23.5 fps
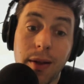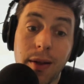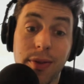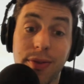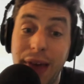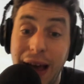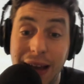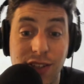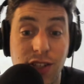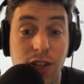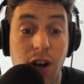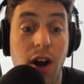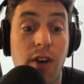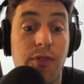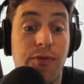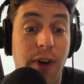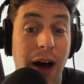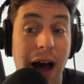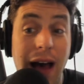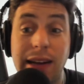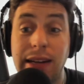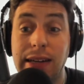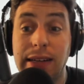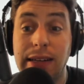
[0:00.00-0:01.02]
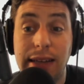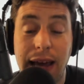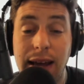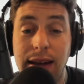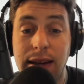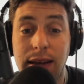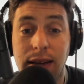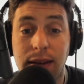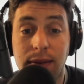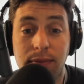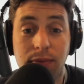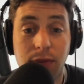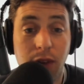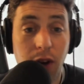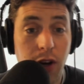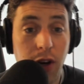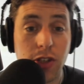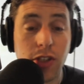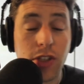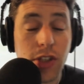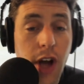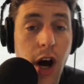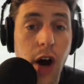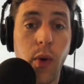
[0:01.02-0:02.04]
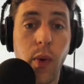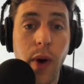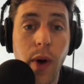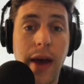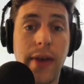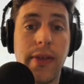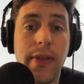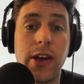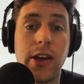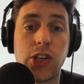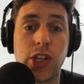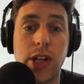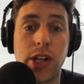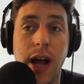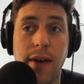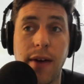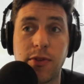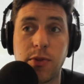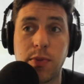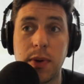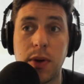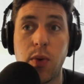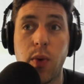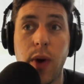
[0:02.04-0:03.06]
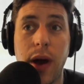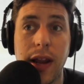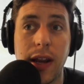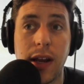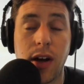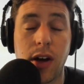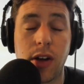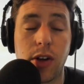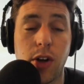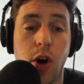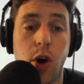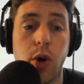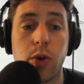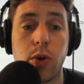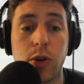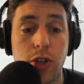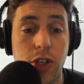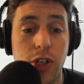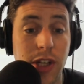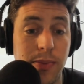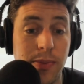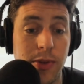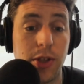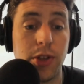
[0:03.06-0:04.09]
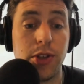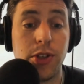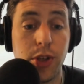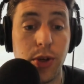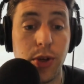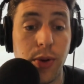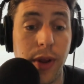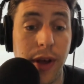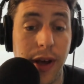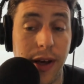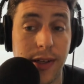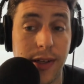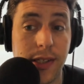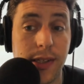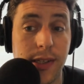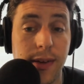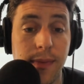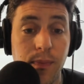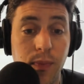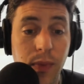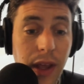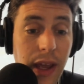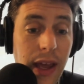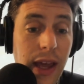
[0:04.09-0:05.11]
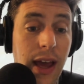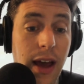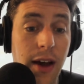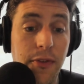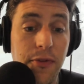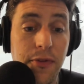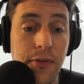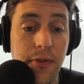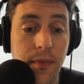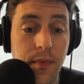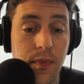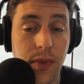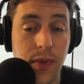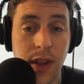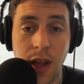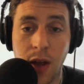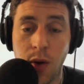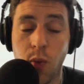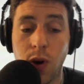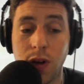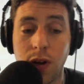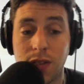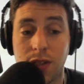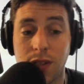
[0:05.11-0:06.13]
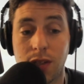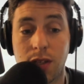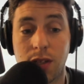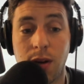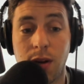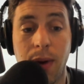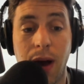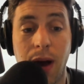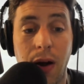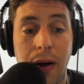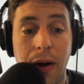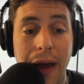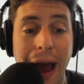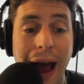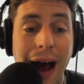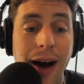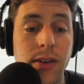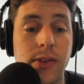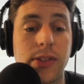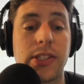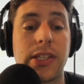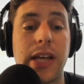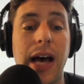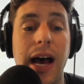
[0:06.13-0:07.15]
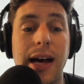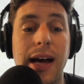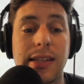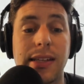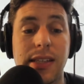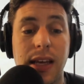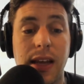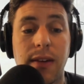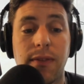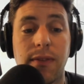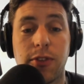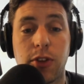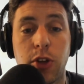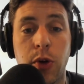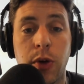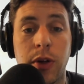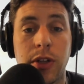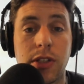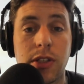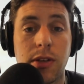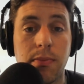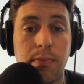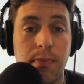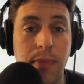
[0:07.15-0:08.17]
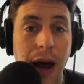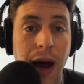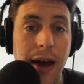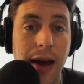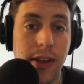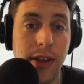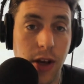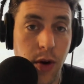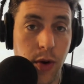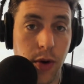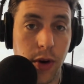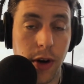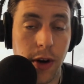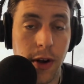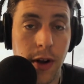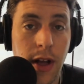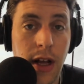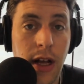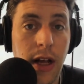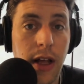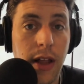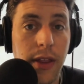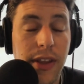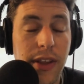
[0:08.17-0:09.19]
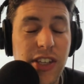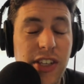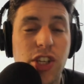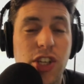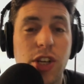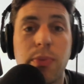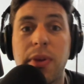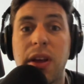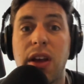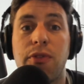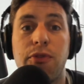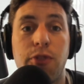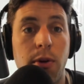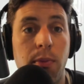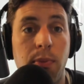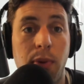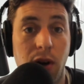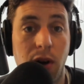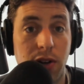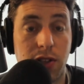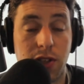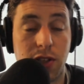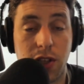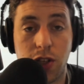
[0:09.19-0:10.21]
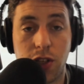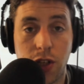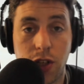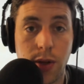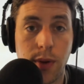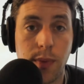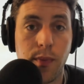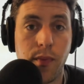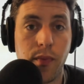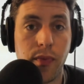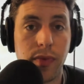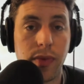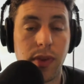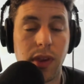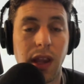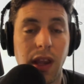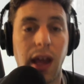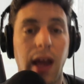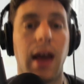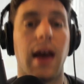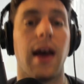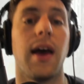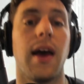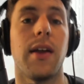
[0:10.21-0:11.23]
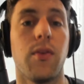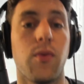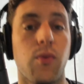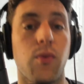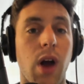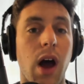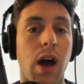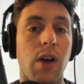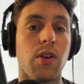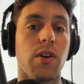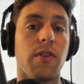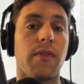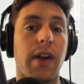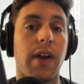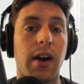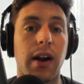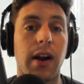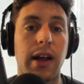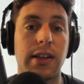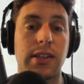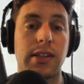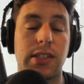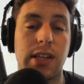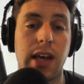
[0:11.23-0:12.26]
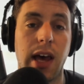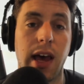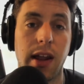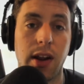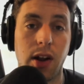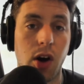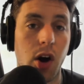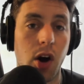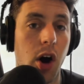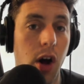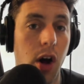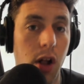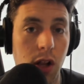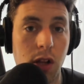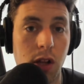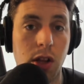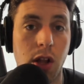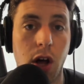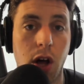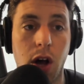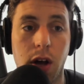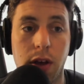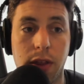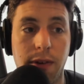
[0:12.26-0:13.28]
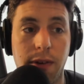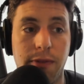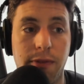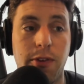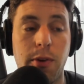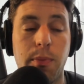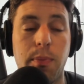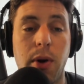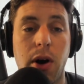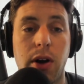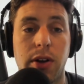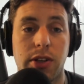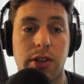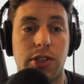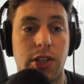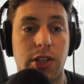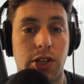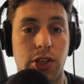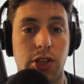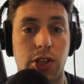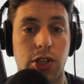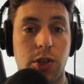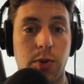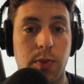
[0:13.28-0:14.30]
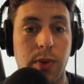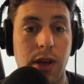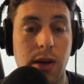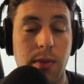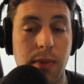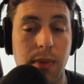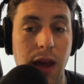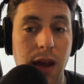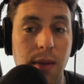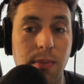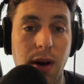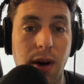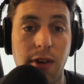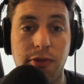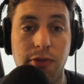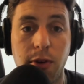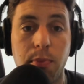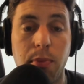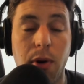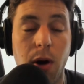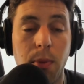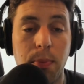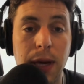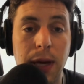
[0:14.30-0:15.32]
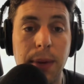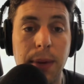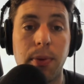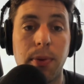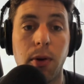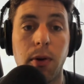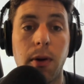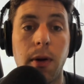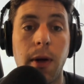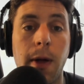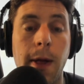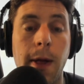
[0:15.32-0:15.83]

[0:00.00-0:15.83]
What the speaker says: That's all fine and dandy. There is no way they should have to be waiting on ownership to do this if it wasn't somehow outsized influenced by the owner. This should be a football decision. And Ron Rivera has said all along that football decisions are being made by football people.